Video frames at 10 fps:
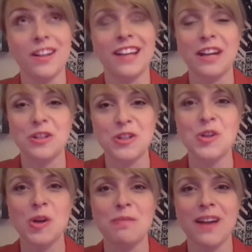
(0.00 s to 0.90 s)
in
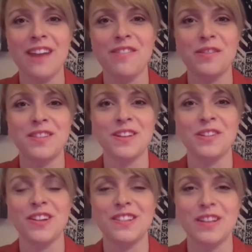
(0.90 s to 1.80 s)
ECO2 on behalf of the
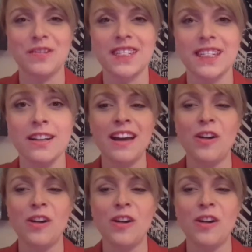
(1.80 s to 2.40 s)
University of Trier.